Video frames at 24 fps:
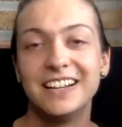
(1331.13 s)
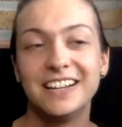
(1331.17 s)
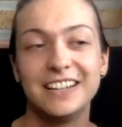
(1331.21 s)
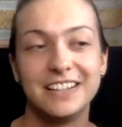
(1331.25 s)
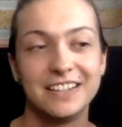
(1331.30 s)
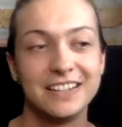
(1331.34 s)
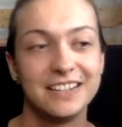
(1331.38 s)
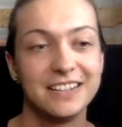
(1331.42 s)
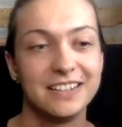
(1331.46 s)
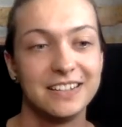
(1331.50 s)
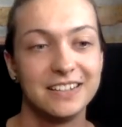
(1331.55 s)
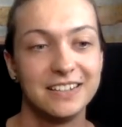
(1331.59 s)

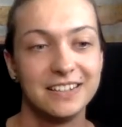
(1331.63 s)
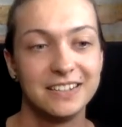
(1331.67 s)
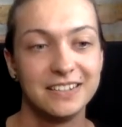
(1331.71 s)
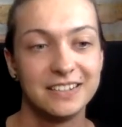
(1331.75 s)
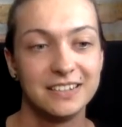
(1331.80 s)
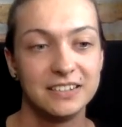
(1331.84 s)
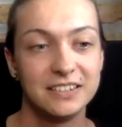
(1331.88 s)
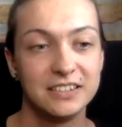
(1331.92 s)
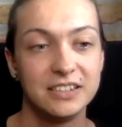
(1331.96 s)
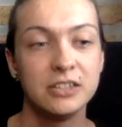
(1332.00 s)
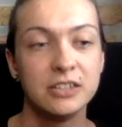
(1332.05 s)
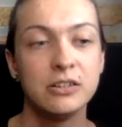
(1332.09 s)

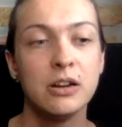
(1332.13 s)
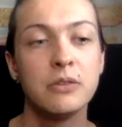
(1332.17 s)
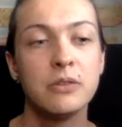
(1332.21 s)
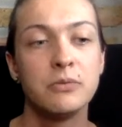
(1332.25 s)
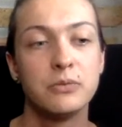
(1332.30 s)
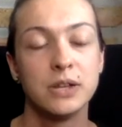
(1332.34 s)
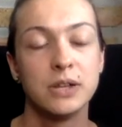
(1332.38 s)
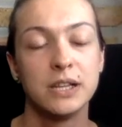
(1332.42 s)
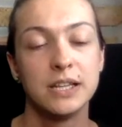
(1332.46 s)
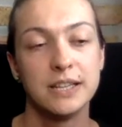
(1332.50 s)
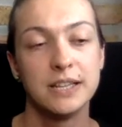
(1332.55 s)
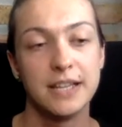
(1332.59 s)
You know, I
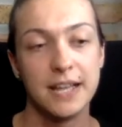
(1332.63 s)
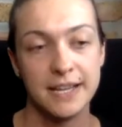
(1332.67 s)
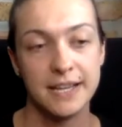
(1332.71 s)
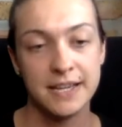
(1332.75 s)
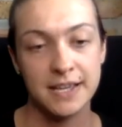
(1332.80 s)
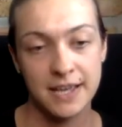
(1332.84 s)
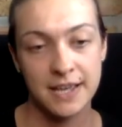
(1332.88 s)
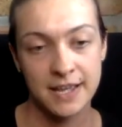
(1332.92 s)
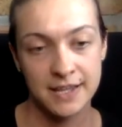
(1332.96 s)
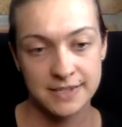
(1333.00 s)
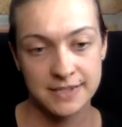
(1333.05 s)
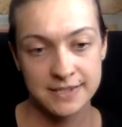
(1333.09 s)
really
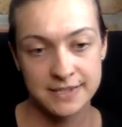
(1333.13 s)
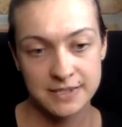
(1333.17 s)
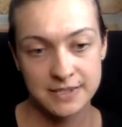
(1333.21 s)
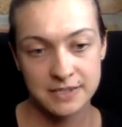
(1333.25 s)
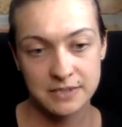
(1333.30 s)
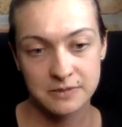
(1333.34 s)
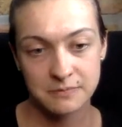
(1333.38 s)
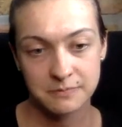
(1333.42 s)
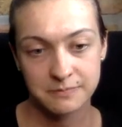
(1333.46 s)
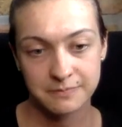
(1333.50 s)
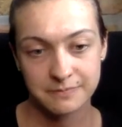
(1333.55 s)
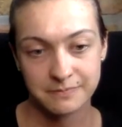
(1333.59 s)
like
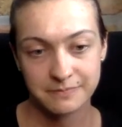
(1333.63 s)
cats.